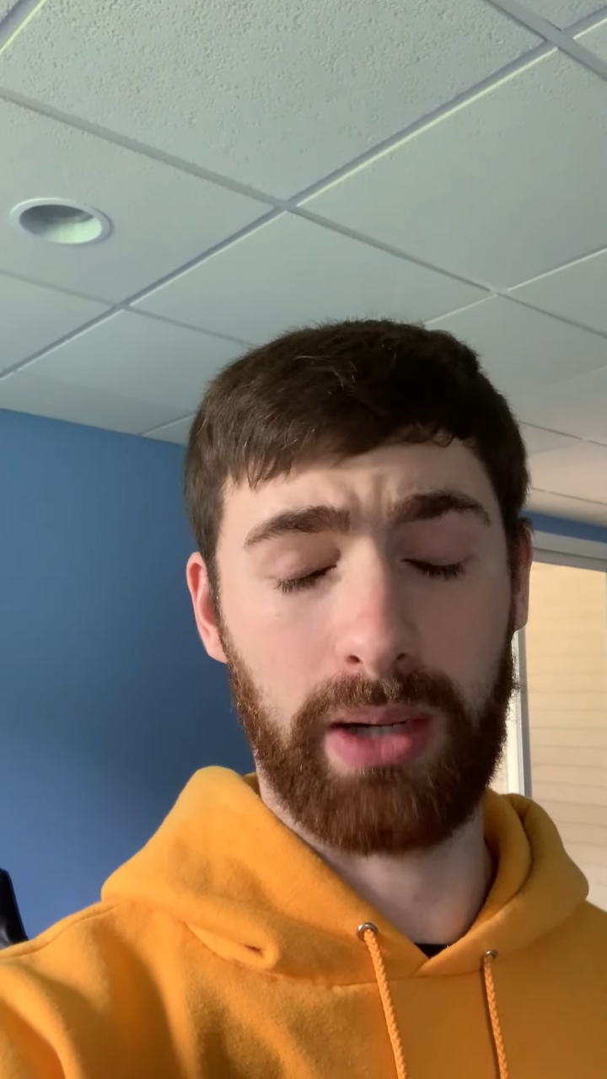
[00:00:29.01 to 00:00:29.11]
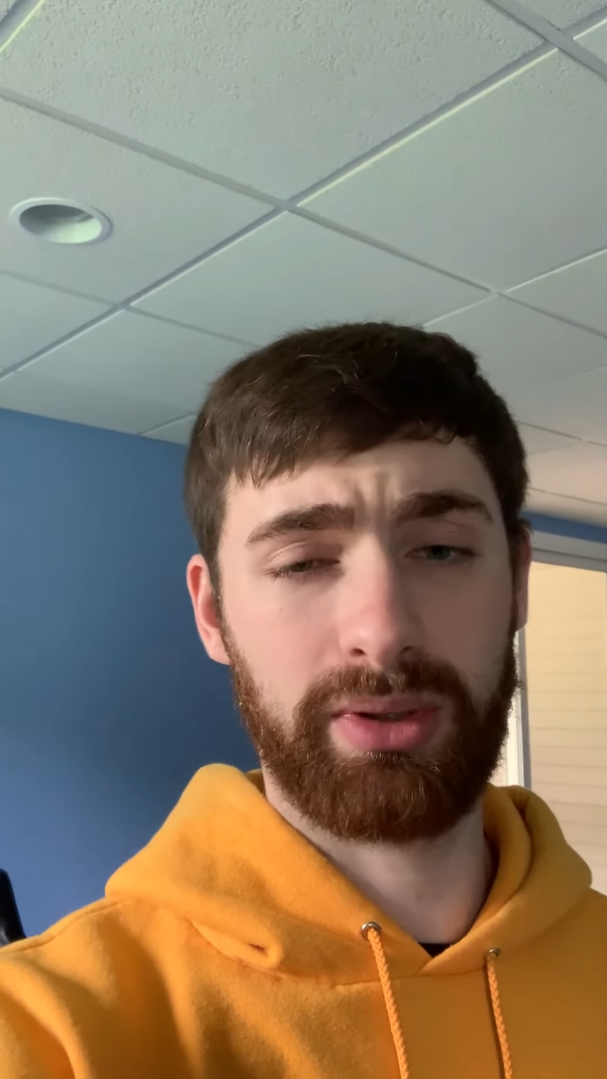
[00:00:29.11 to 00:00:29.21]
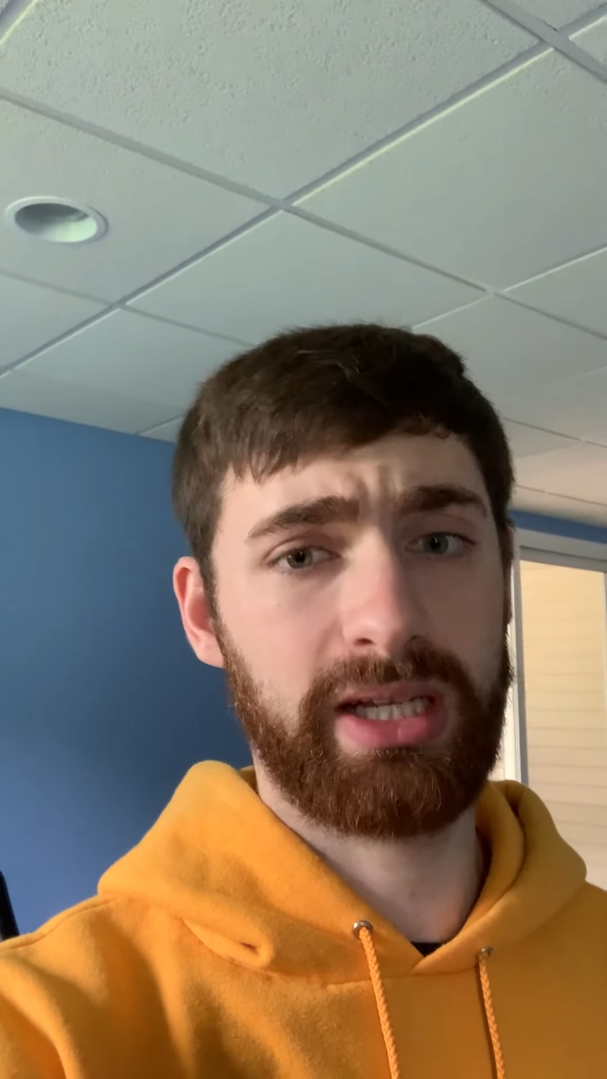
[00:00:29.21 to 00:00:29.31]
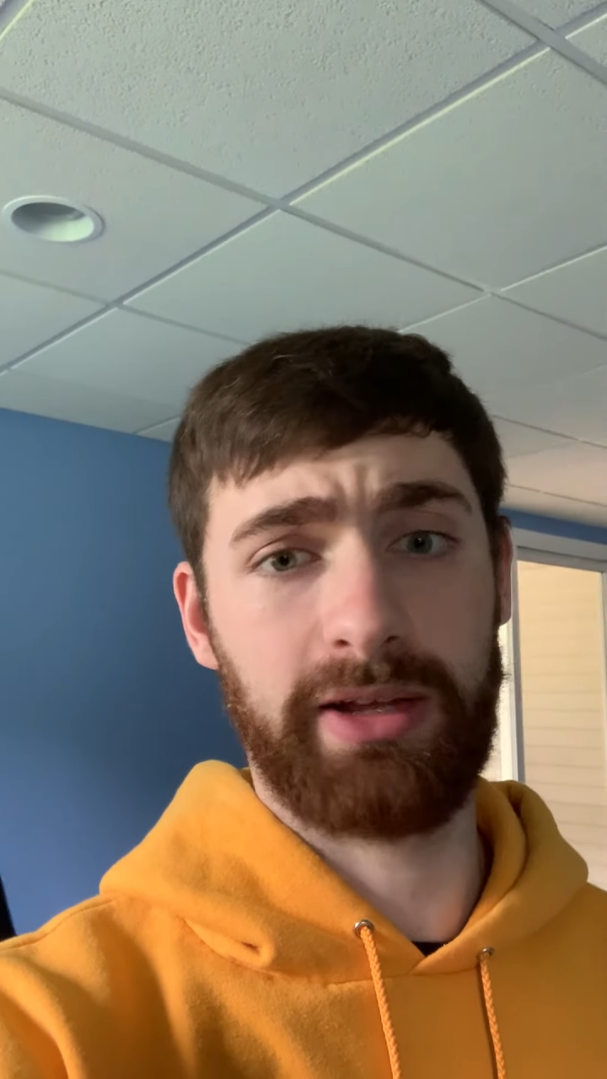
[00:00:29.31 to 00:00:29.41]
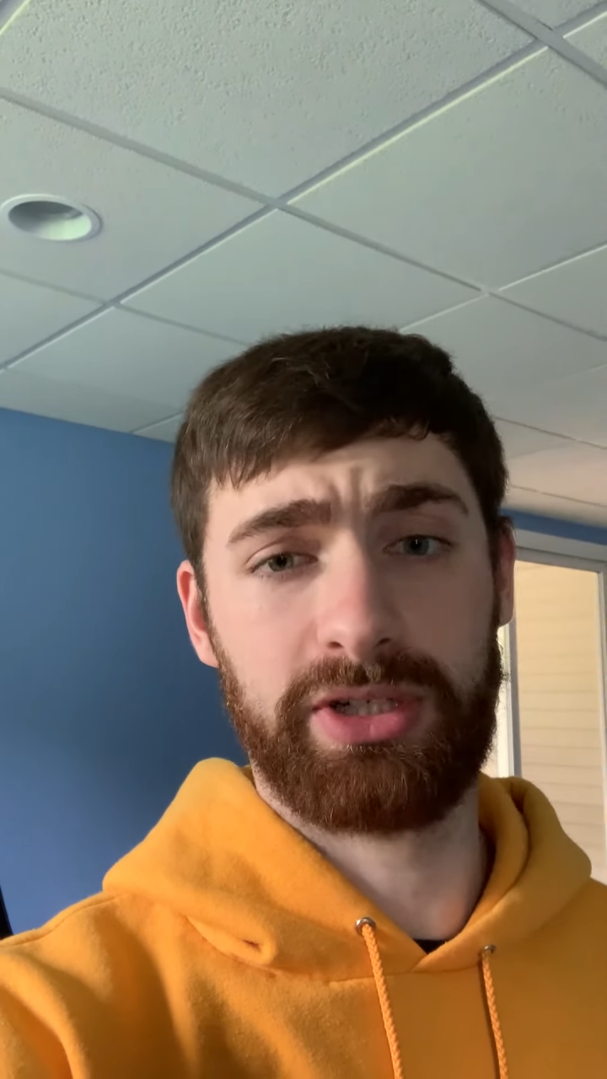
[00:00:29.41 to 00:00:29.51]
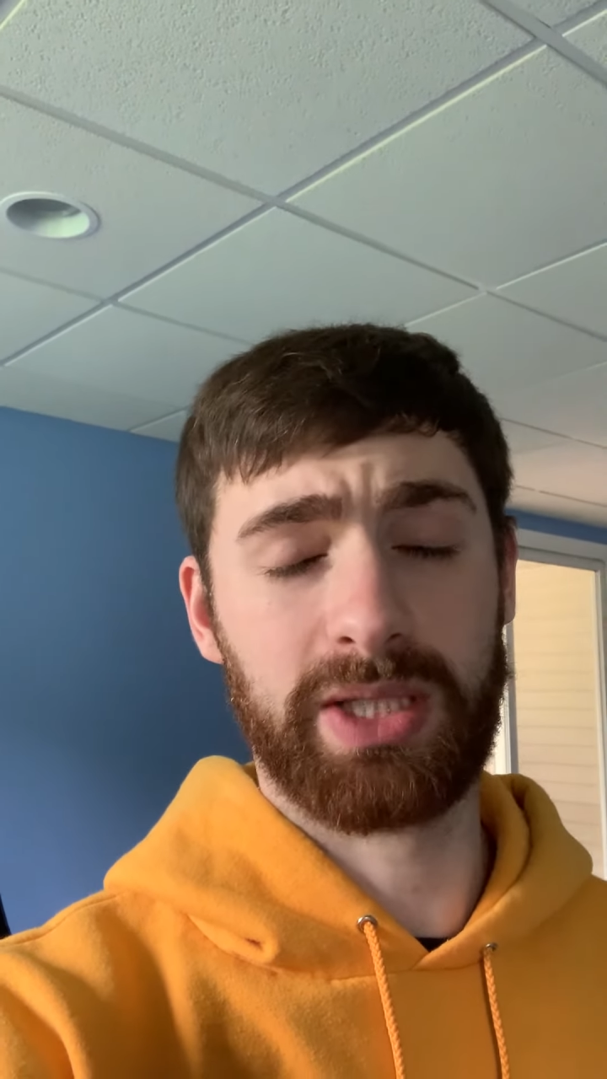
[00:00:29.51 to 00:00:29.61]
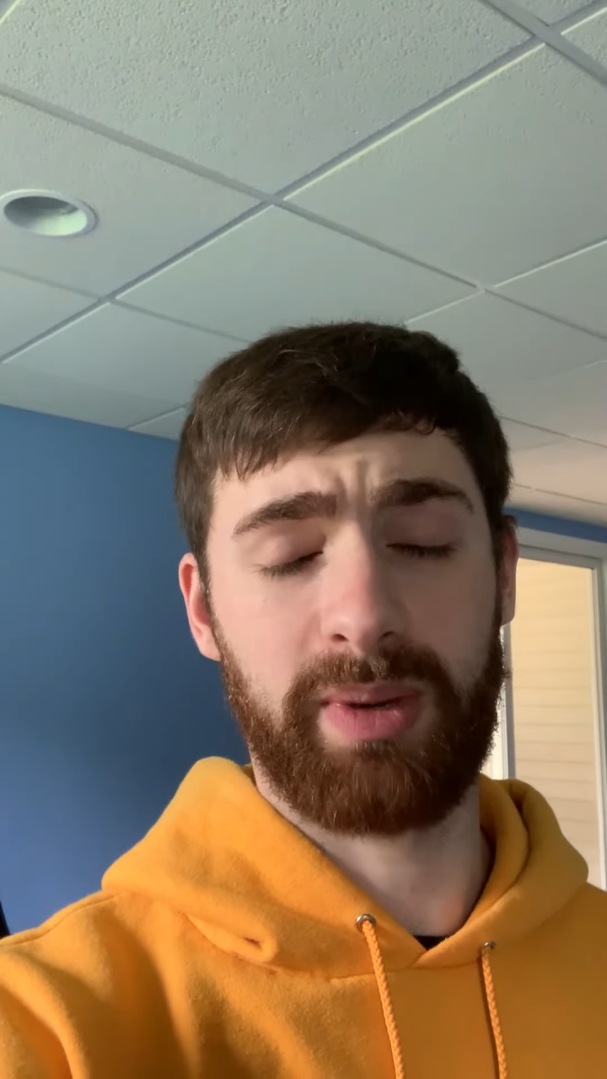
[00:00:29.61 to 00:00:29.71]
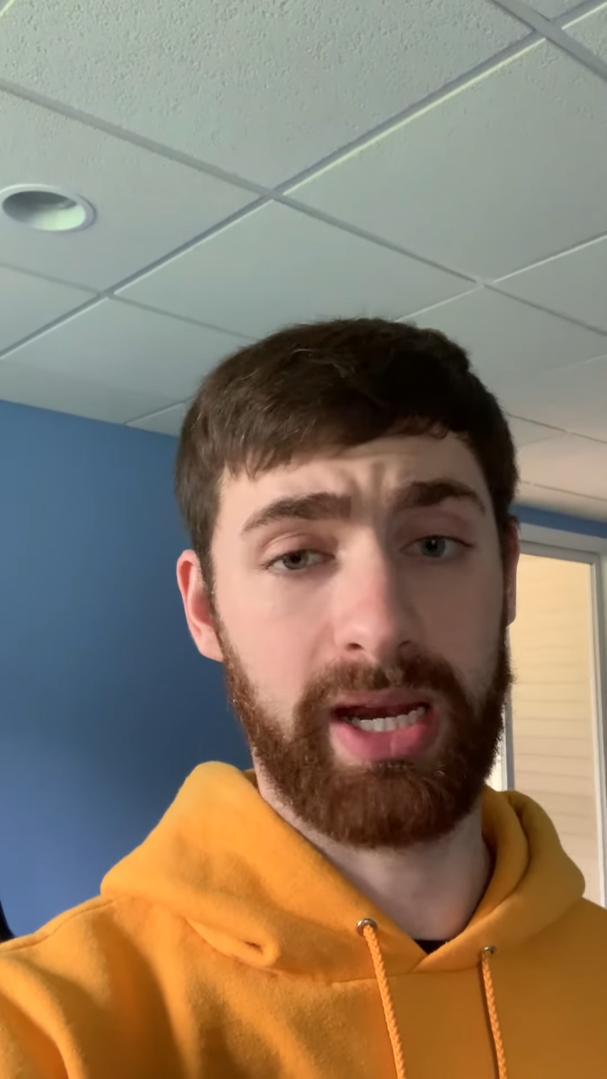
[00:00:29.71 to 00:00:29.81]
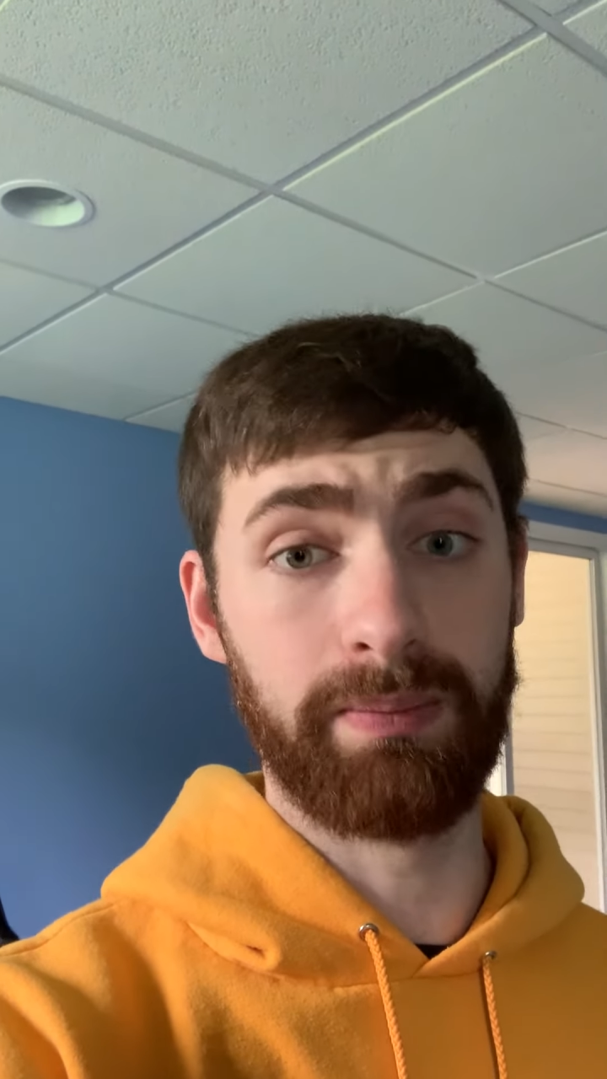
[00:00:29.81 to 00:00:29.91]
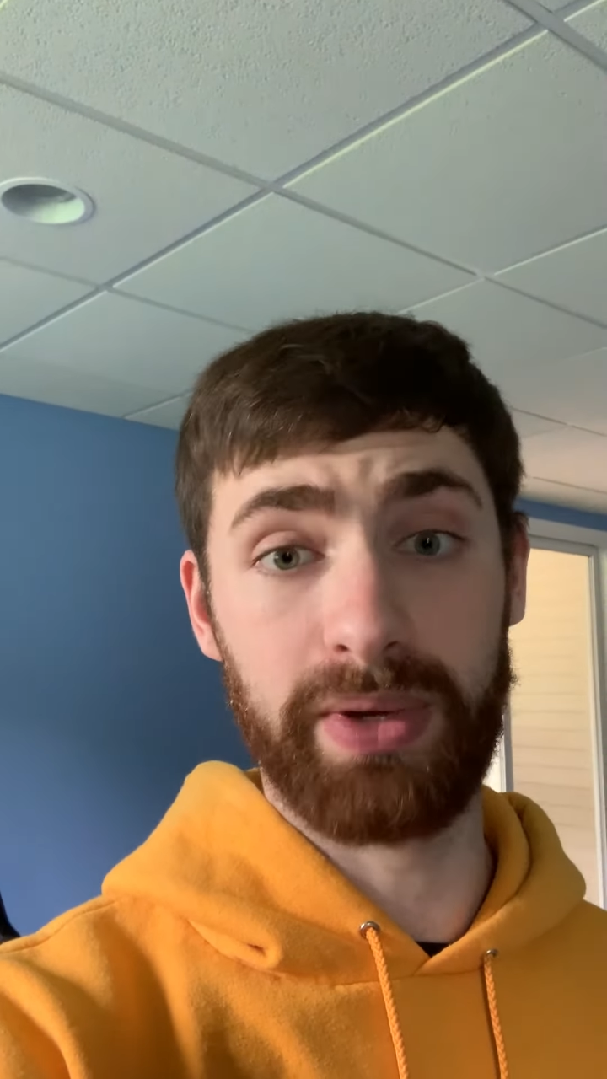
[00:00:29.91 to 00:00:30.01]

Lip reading: I wouldn't anticipate him